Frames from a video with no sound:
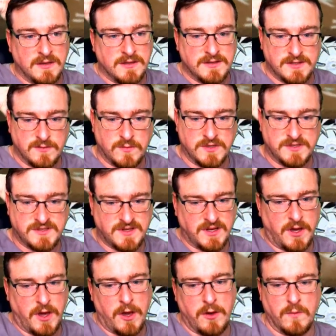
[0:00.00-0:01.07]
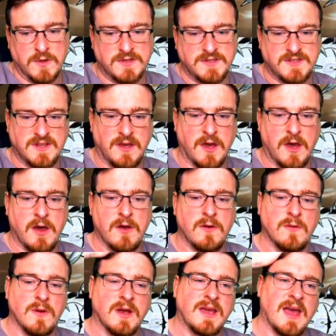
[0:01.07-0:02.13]
So what's the go? I
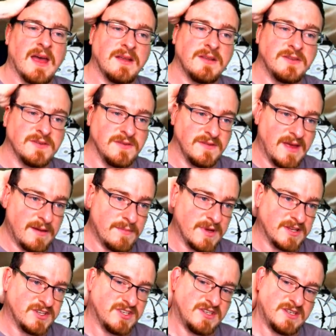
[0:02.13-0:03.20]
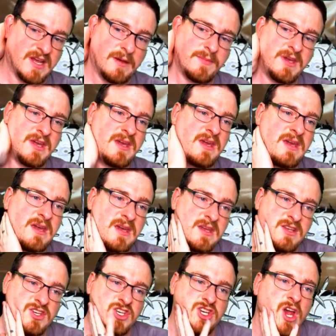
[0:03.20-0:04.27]
can't do that much
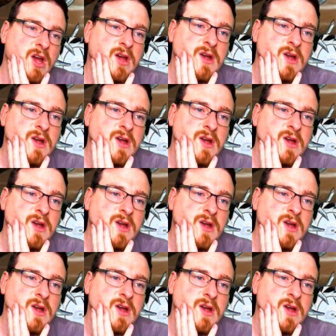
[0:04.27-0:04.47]
damage.